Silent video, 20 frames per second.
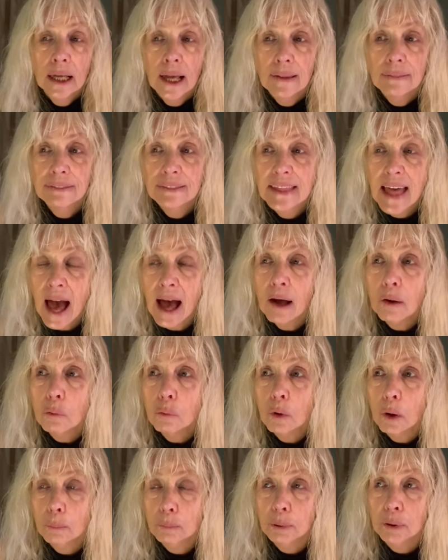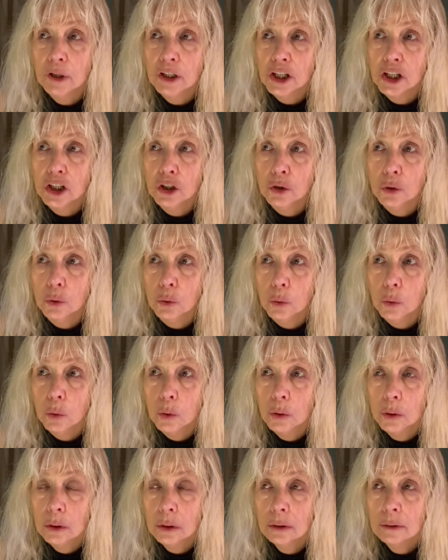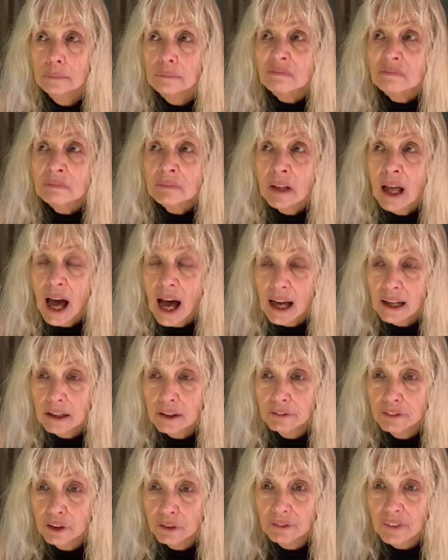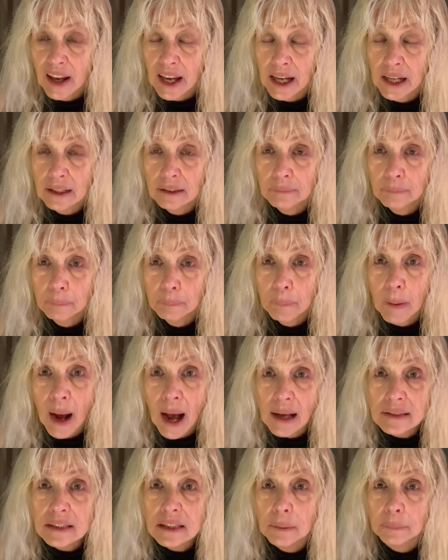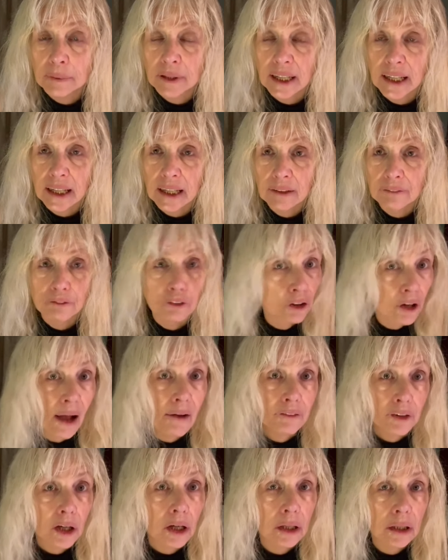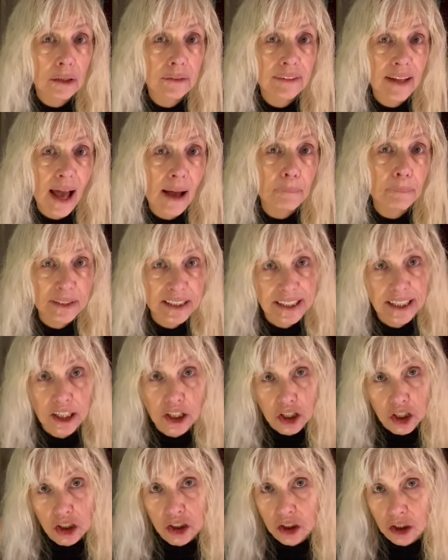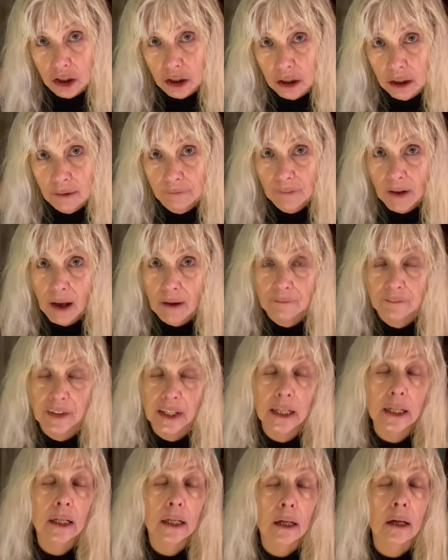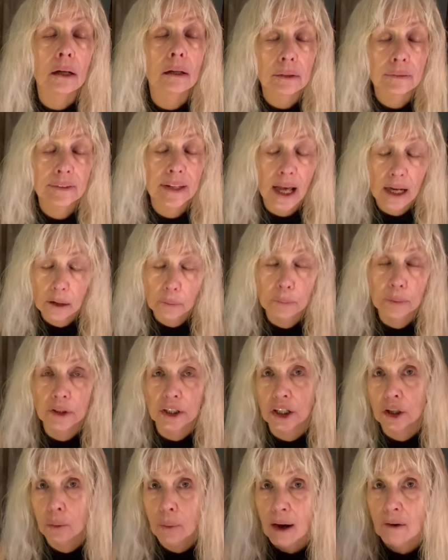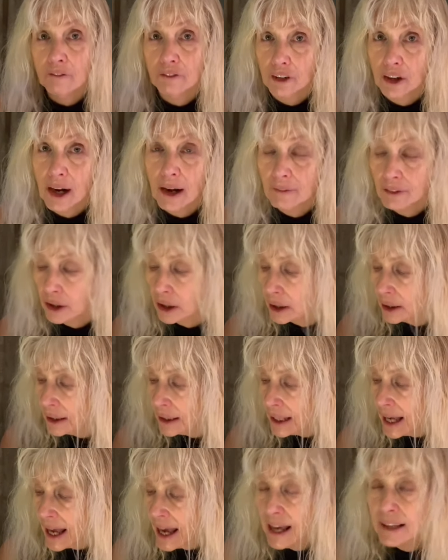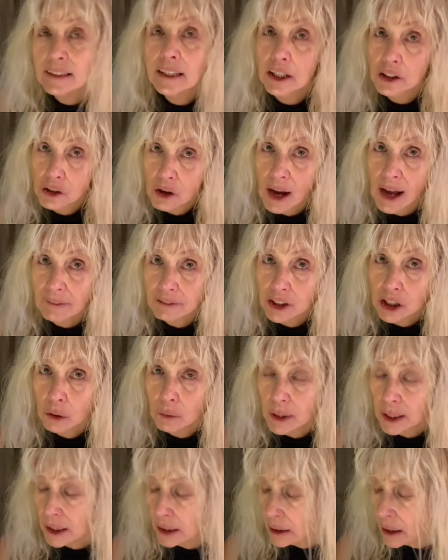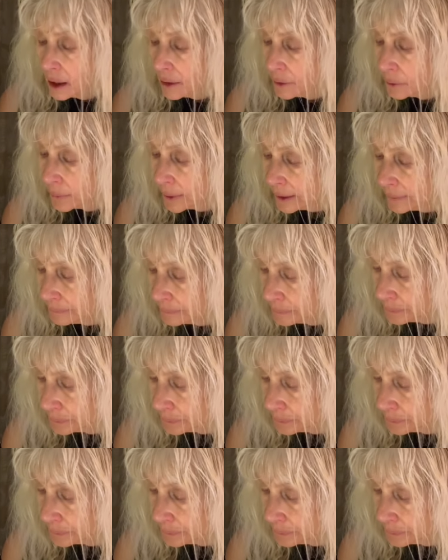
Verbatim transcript: That will put you out of your van possibly forever, that particular a vehicle. That'll put you out forever. And then you have to go get another one.